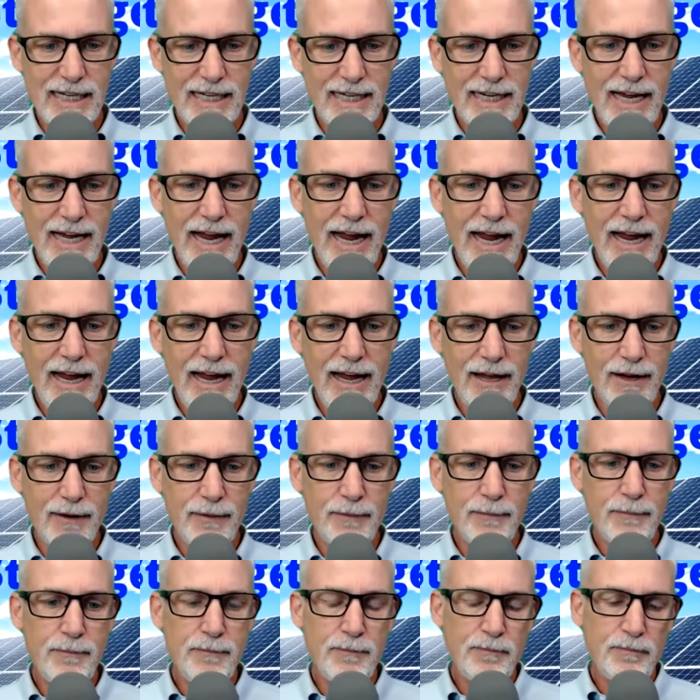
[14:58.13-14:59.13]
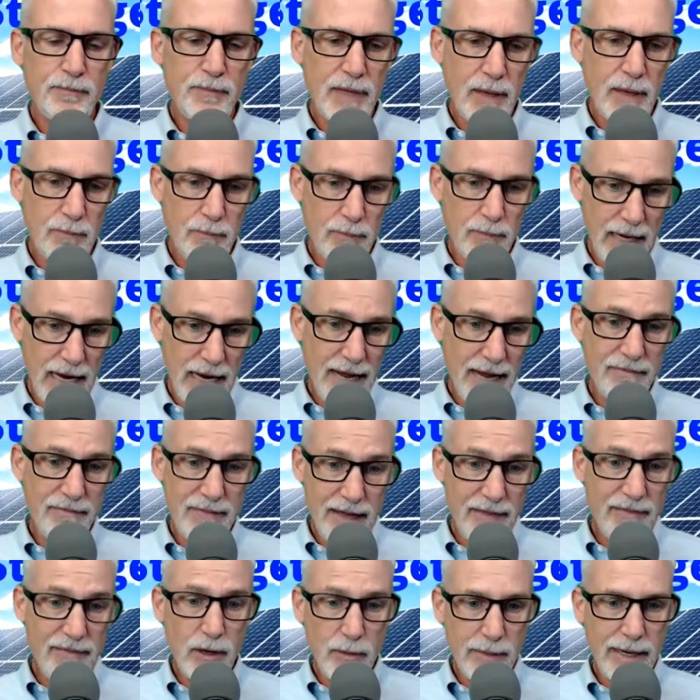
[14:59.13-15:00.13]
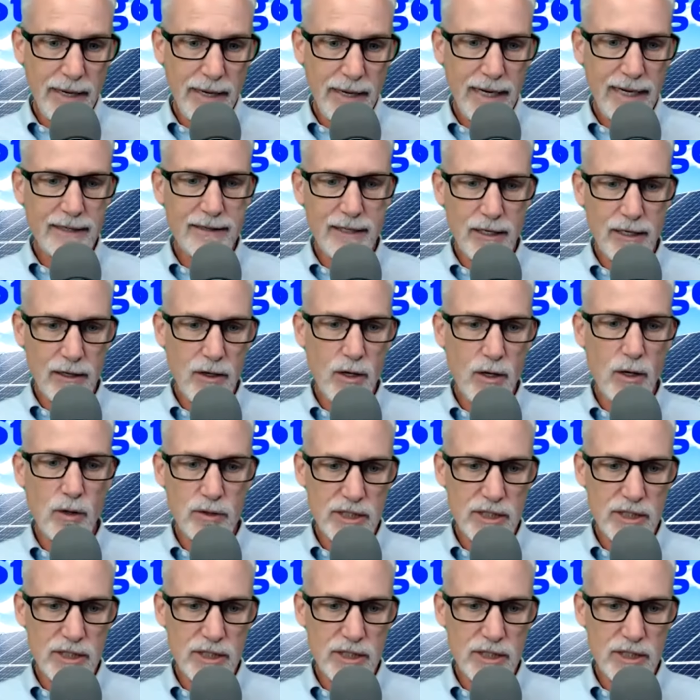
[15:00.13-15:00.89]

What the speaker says: can. And then they're making their own